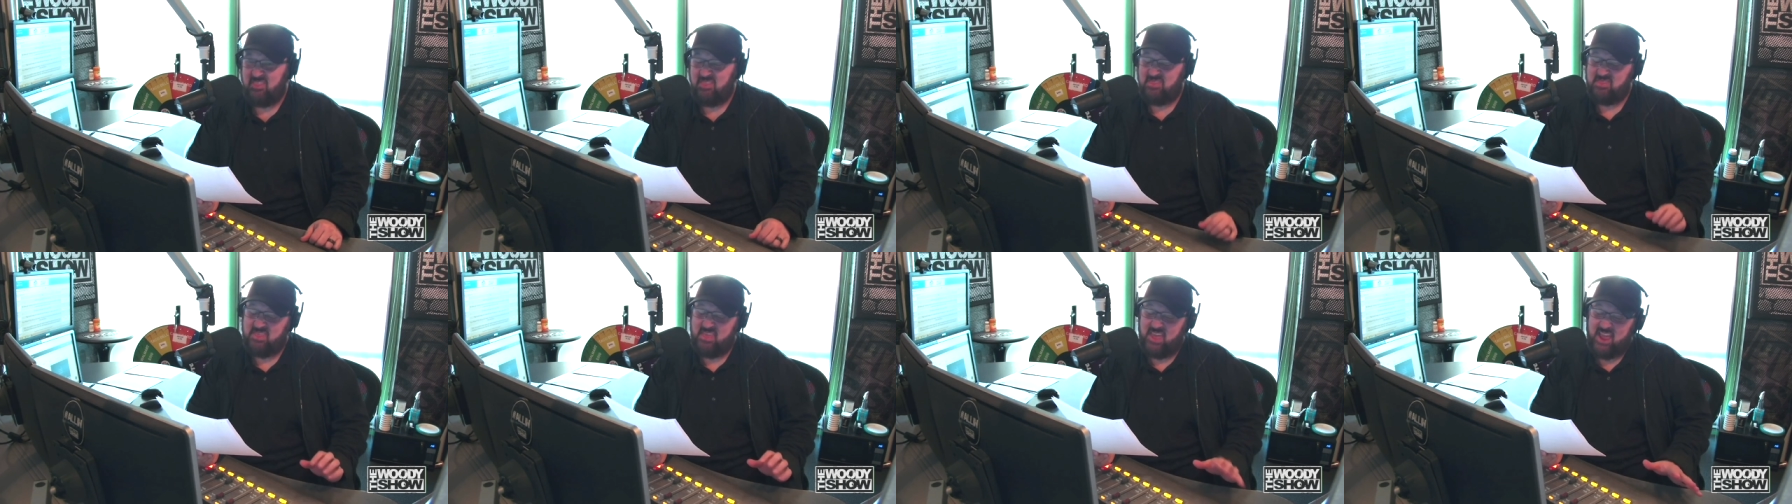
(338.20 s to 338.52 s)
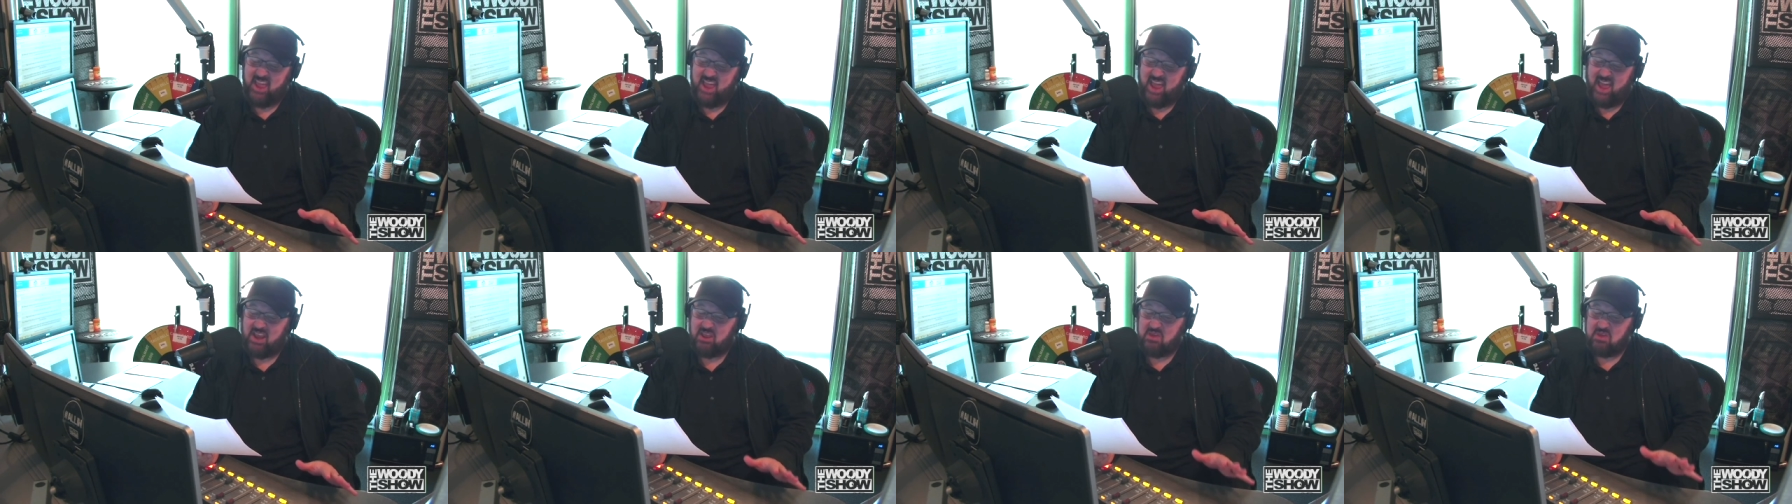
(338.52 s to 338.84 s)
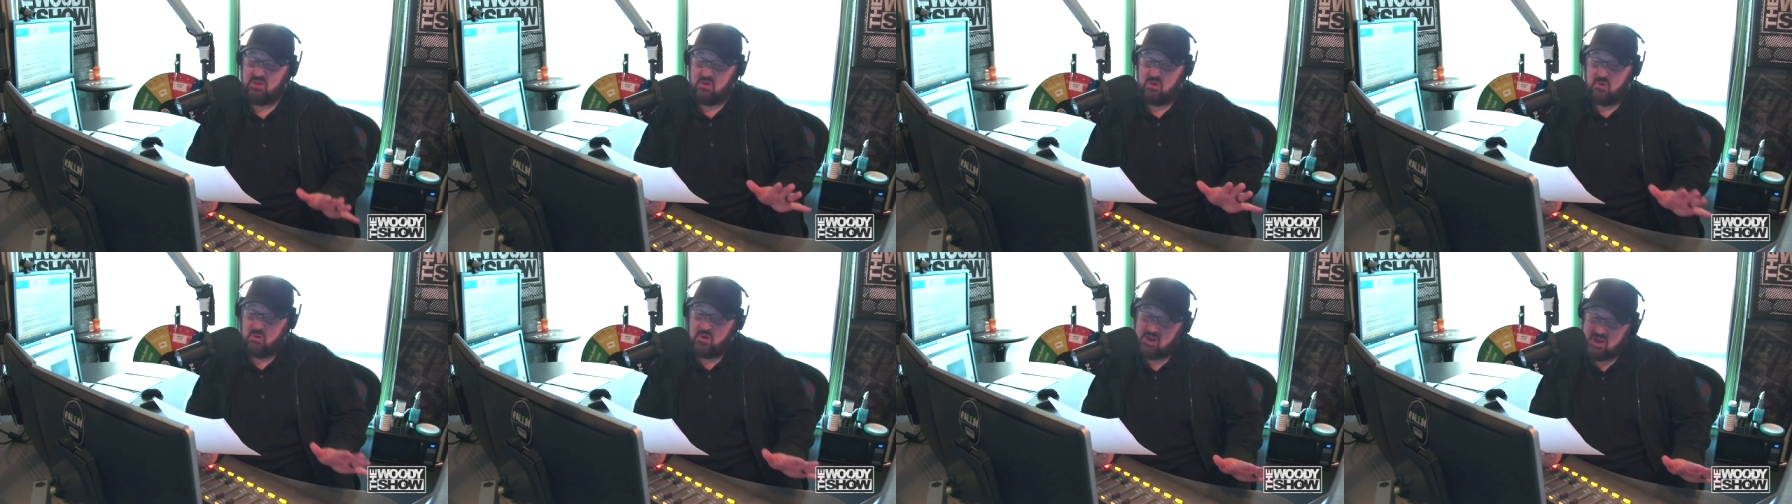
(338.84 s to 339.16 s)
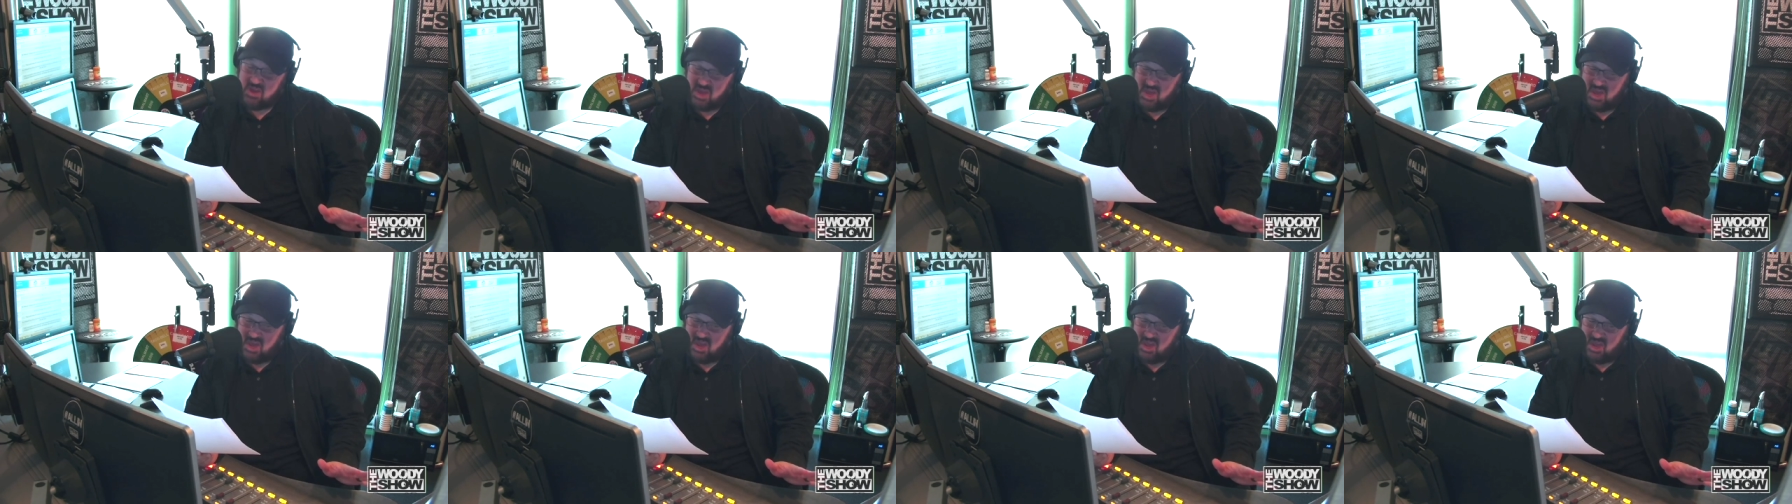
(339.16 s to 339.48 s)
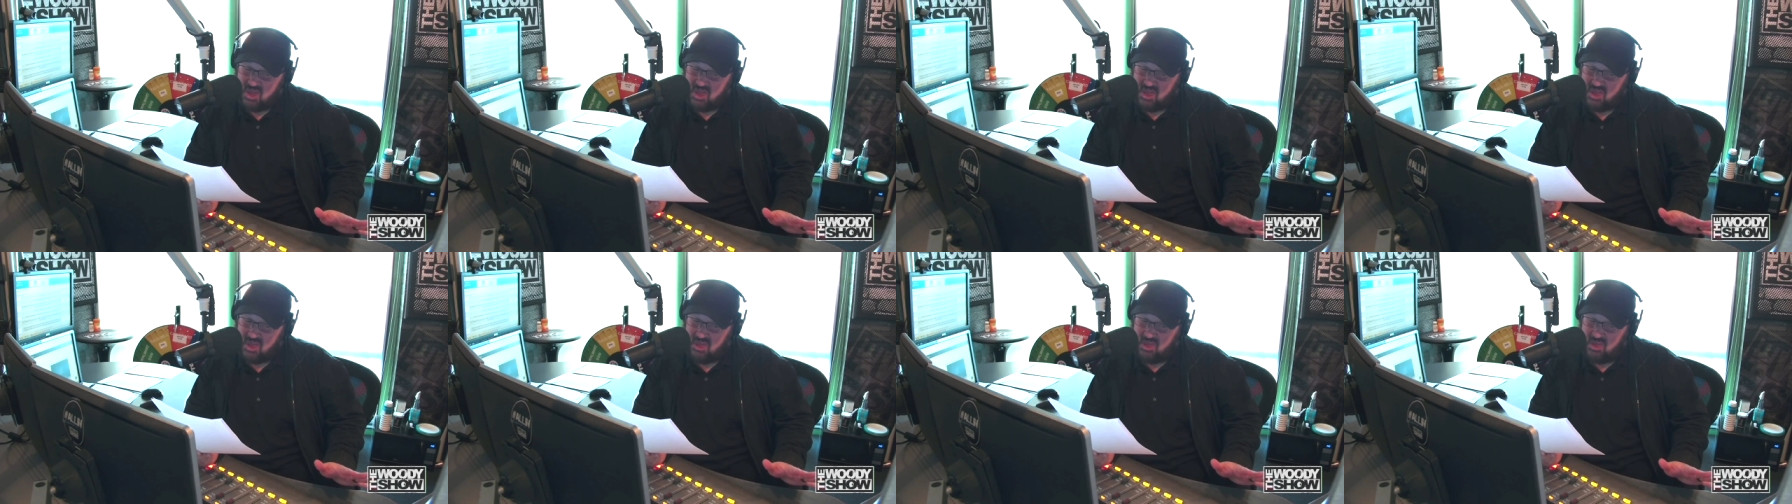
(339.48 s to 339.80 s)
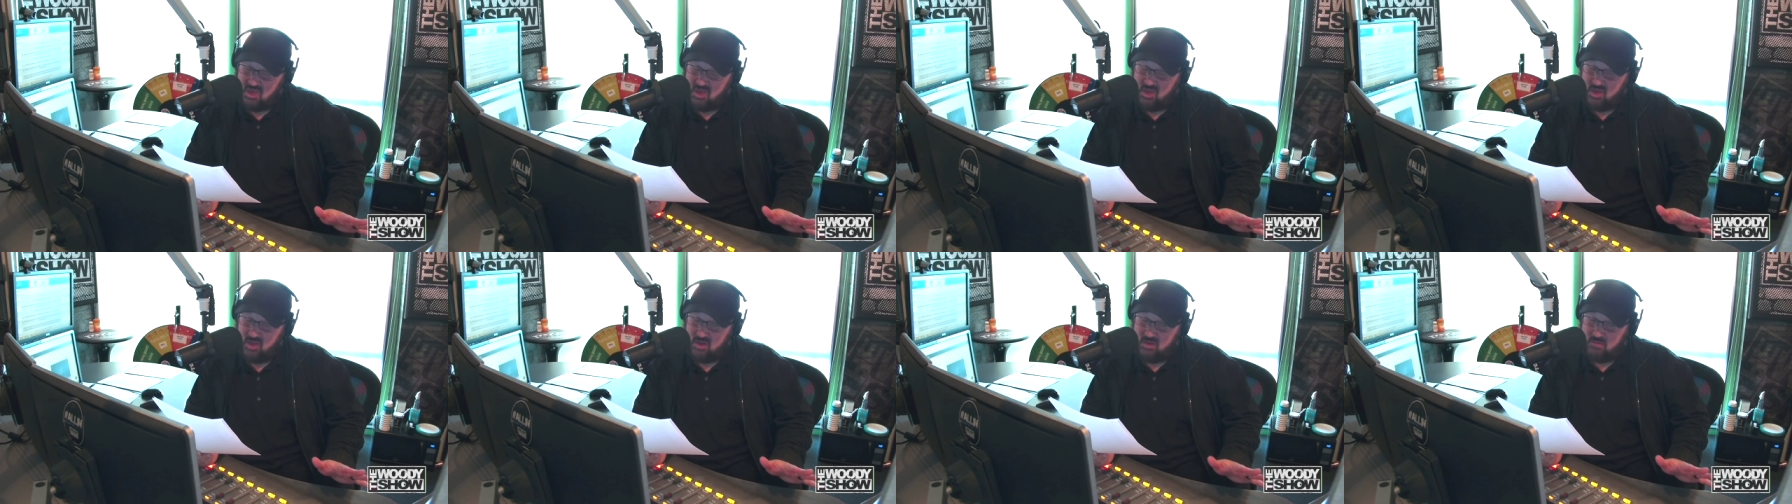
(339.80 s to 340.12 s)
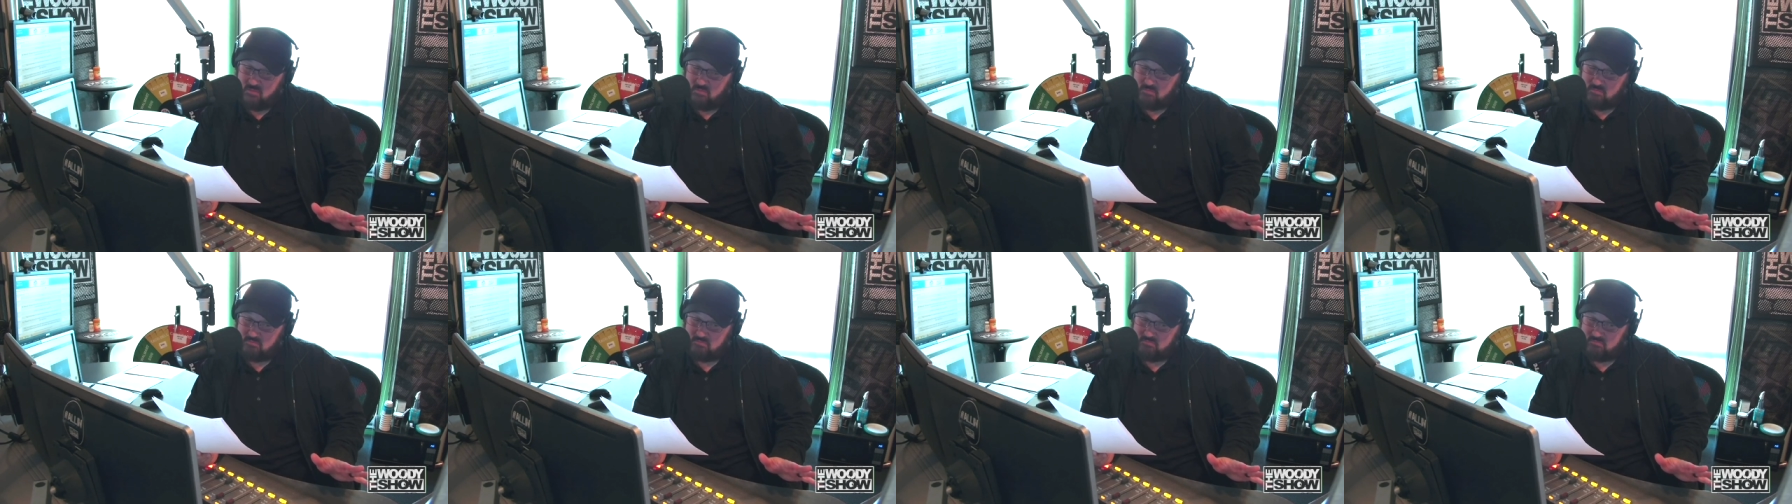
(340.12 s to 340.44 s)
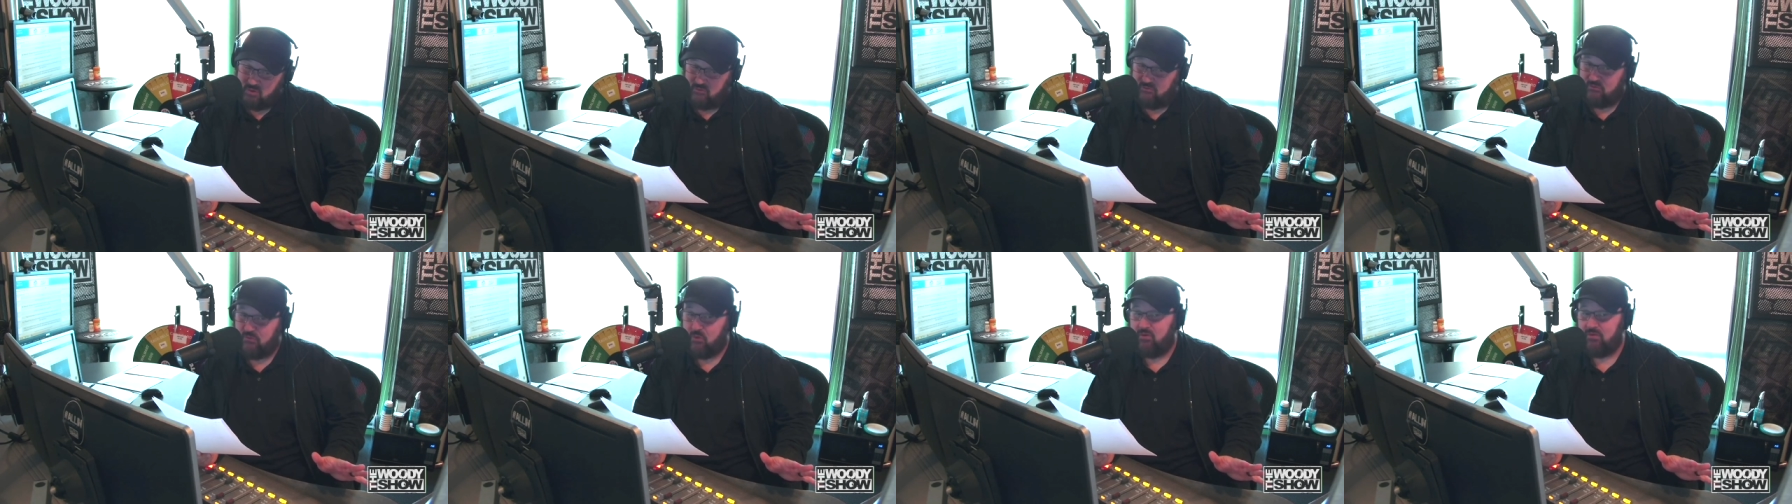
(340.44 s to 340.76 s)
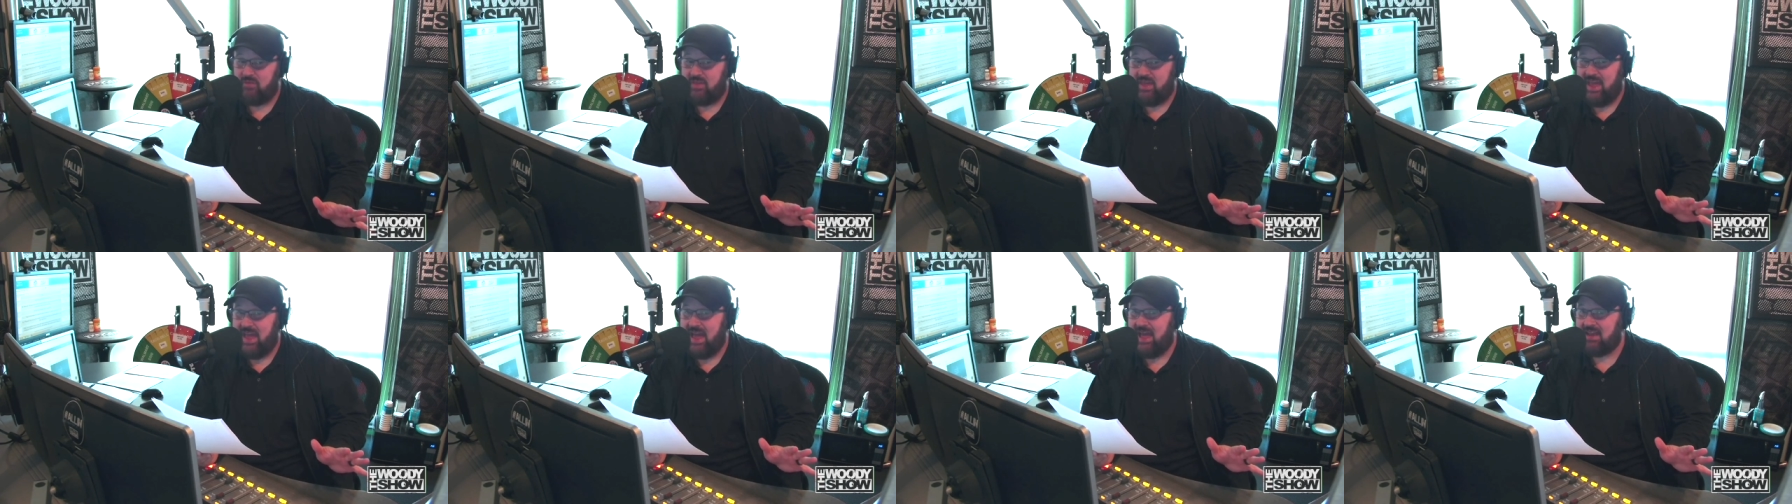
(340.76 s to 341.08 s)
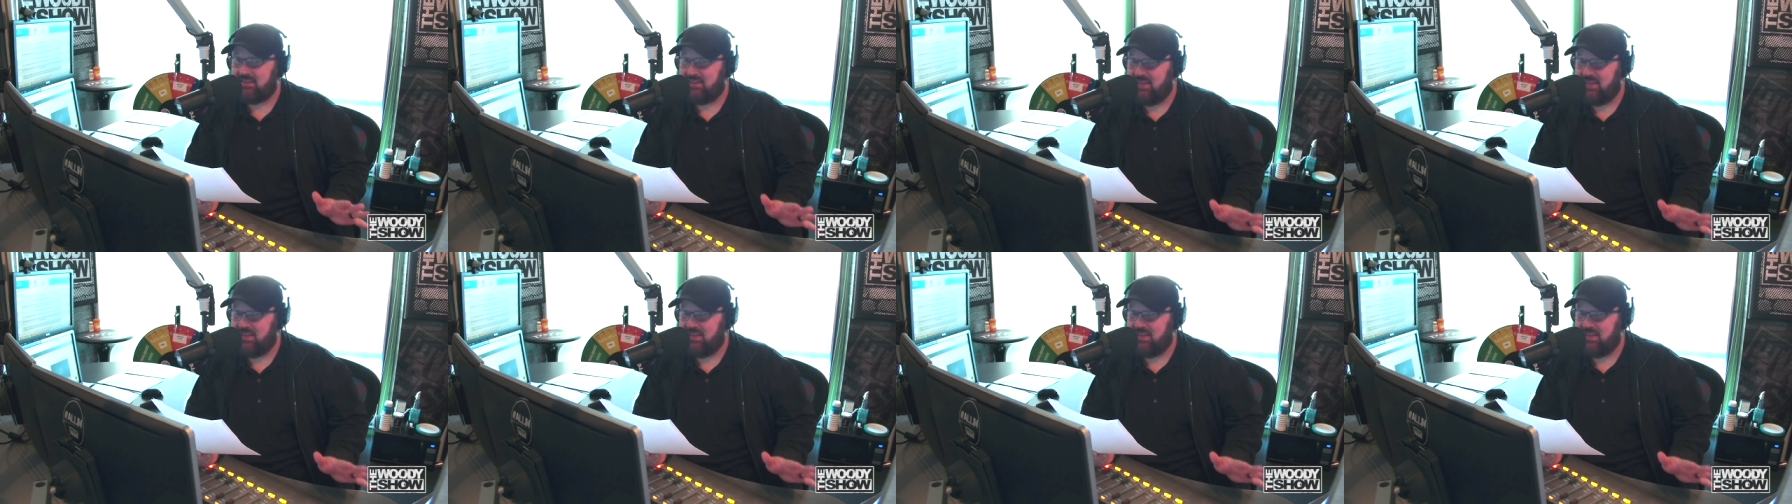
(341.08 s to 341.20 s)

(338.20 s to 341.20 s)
they had a Yorkie before they had